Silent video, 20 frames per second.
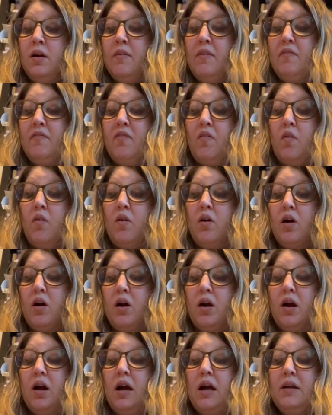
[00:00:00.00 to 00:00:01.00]

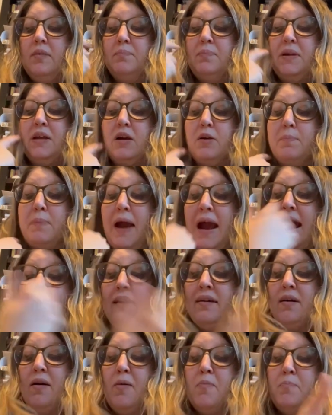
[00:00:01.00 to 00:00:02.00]
For Peter
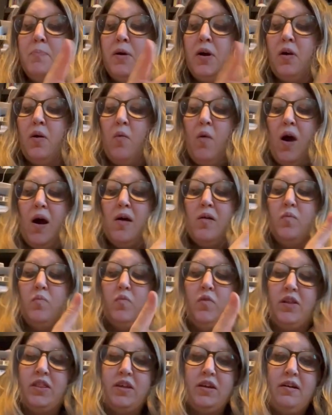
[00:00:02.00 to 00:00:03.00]
Pan, a book
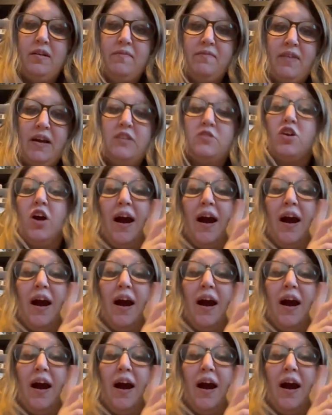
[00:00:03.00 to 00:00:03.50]
with an adventure.